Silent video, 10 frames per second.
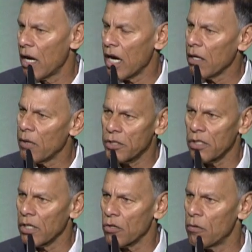Otherwise, you're
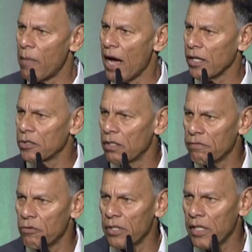going to go back to the
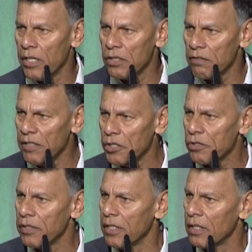40 years of
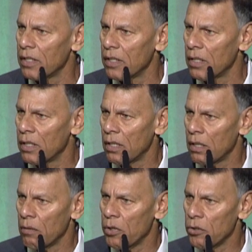history
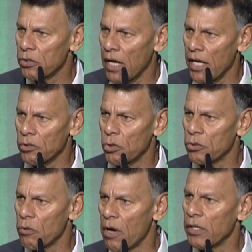where those assholes
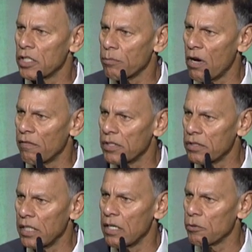who run this province
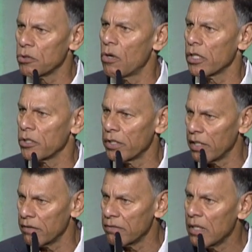think there was no
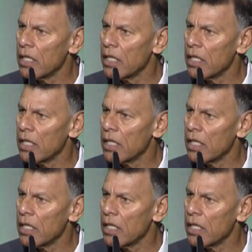alternative.